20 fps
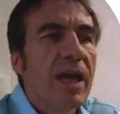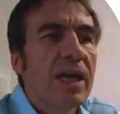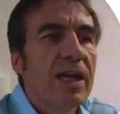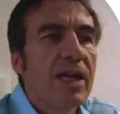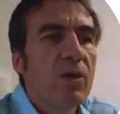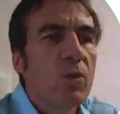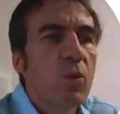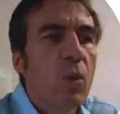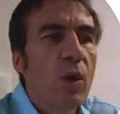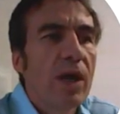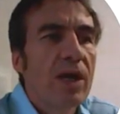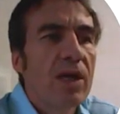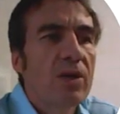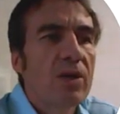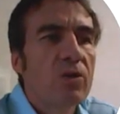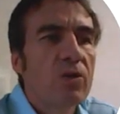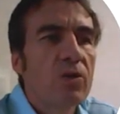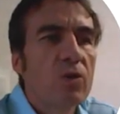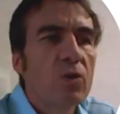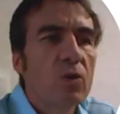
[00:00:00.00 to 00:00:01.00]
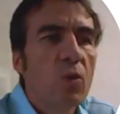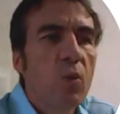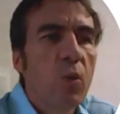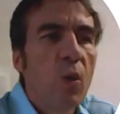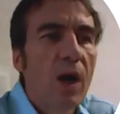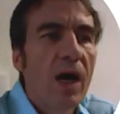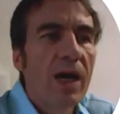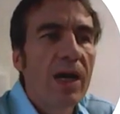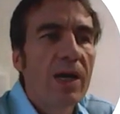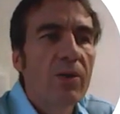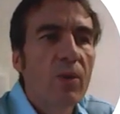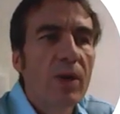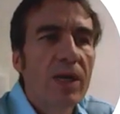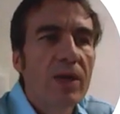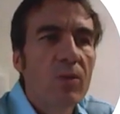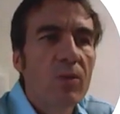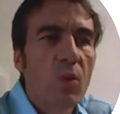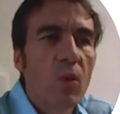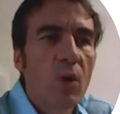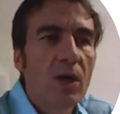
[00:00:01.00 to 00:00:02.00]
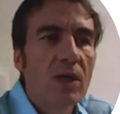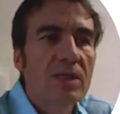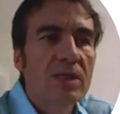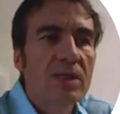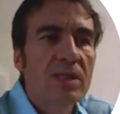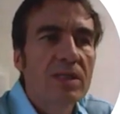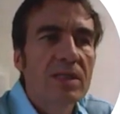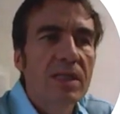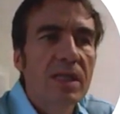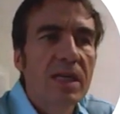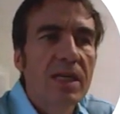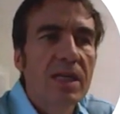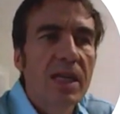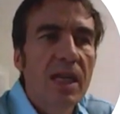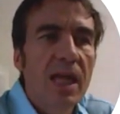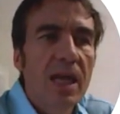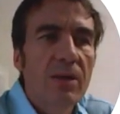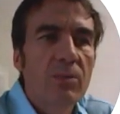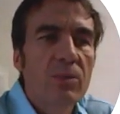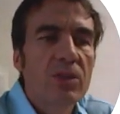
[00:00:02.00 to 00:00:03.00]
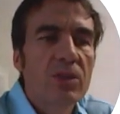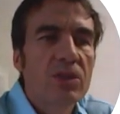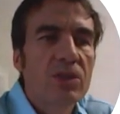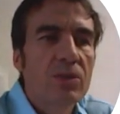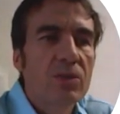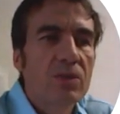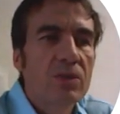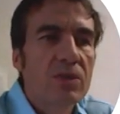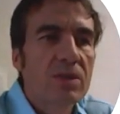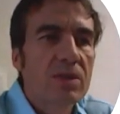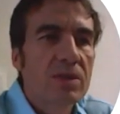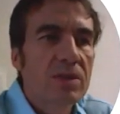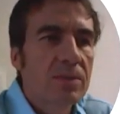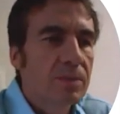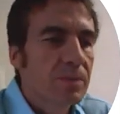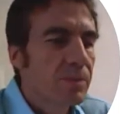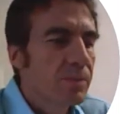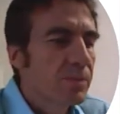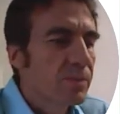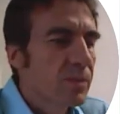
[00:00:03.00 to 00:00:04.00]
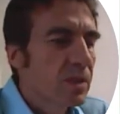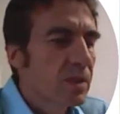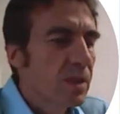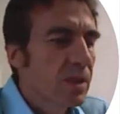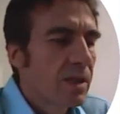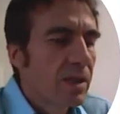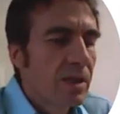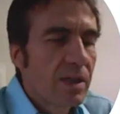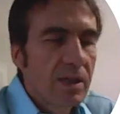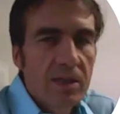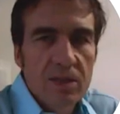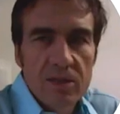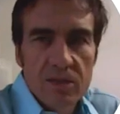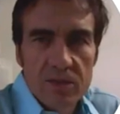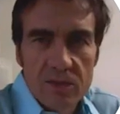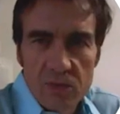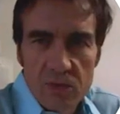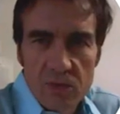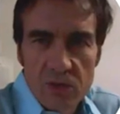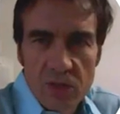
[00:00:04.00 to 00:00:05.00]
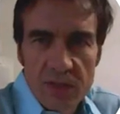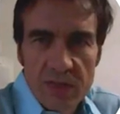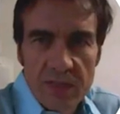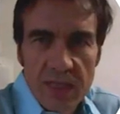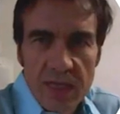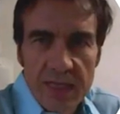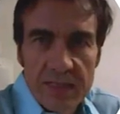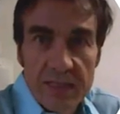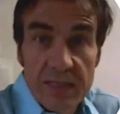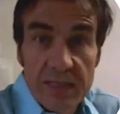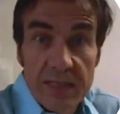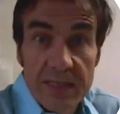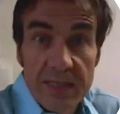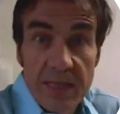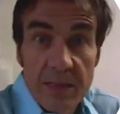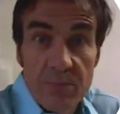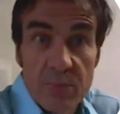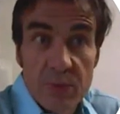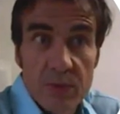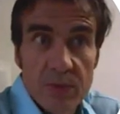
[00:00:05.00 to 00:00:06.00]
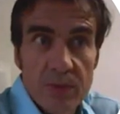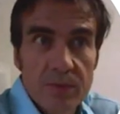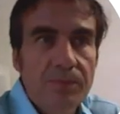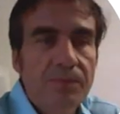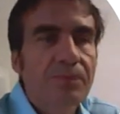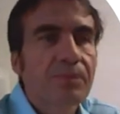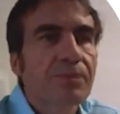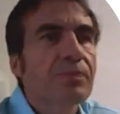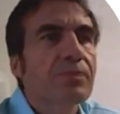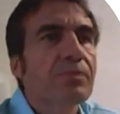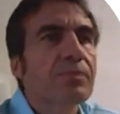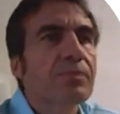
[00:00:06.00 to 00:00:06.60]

any where, who, why, when, what, and language notes. So just as an example,